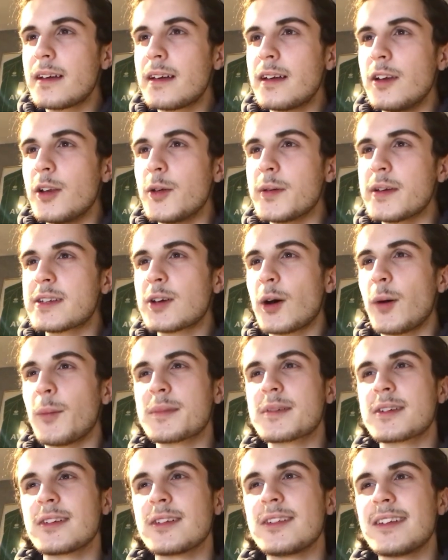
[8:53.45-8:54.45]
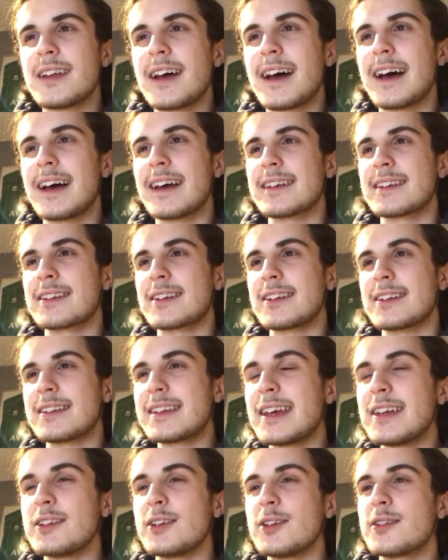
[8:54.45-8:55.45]
Louis Thompson has
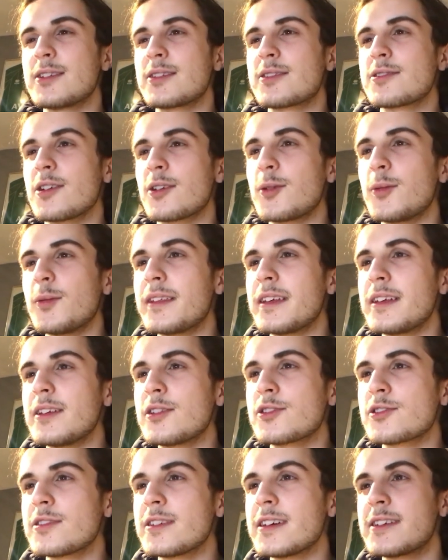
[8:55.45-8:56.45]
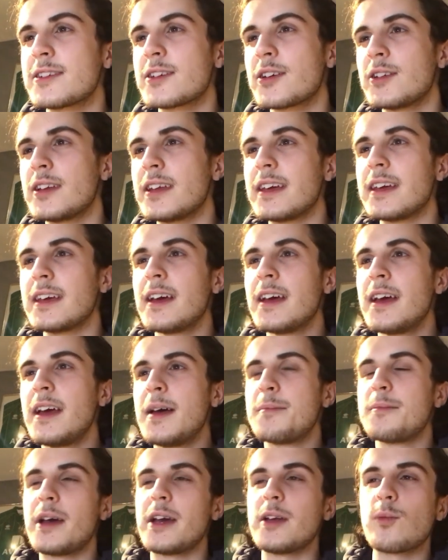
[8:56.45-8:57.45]
continued to struggle with injuries, only
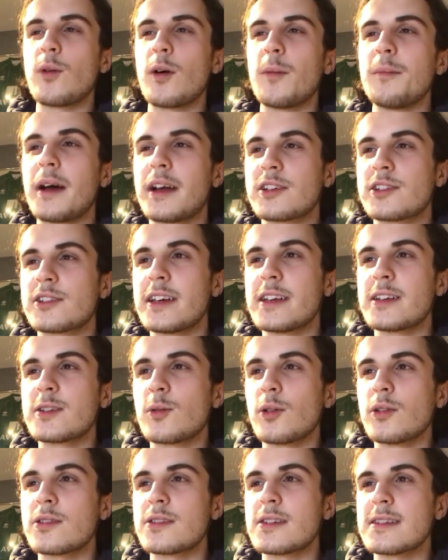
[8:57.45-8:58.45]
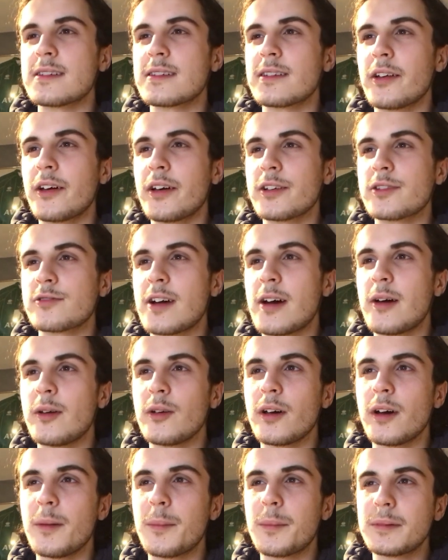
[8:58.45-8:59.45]
made one matchday squad since the last
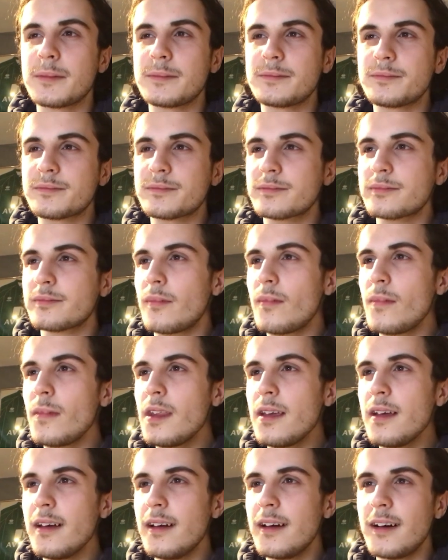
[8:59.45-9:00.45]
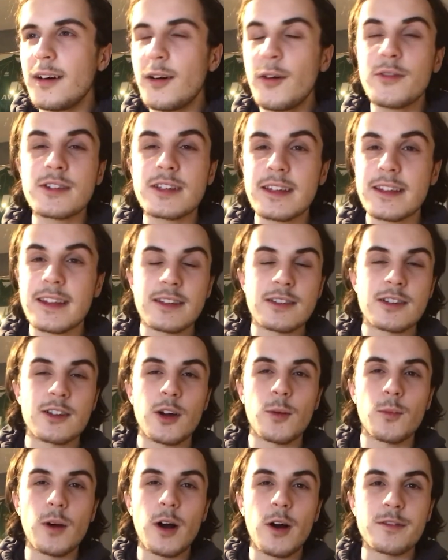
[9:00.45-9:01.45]
round-up. Obviously things are
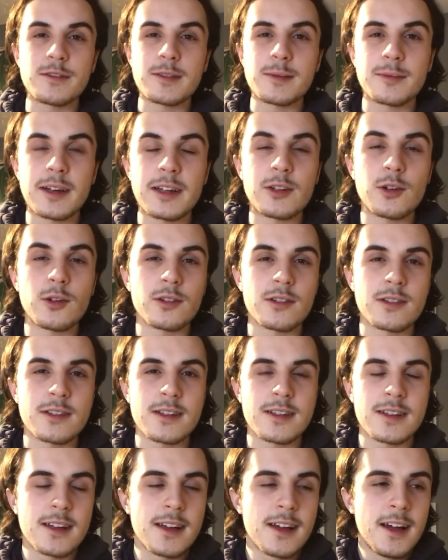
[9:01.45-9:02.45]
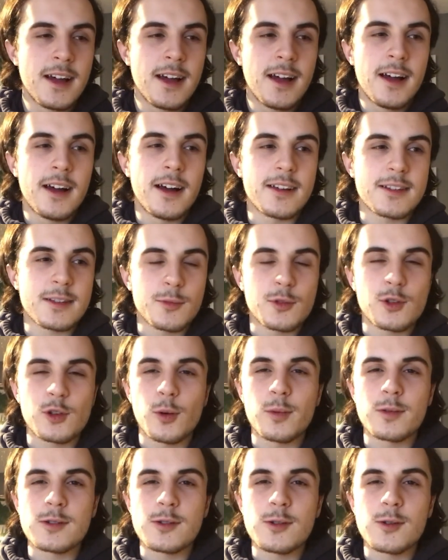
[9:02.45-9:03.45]
going well for MK Dons, as I'm sure
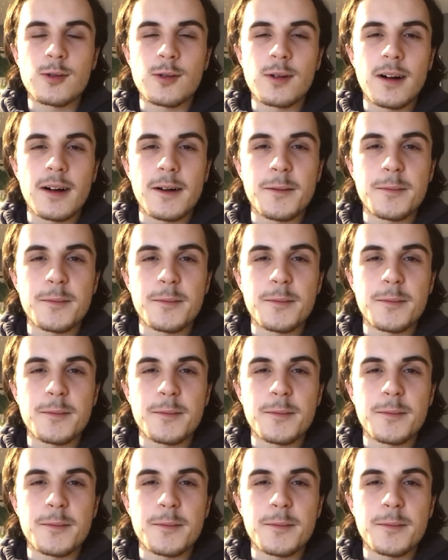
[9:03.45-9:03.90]
we're all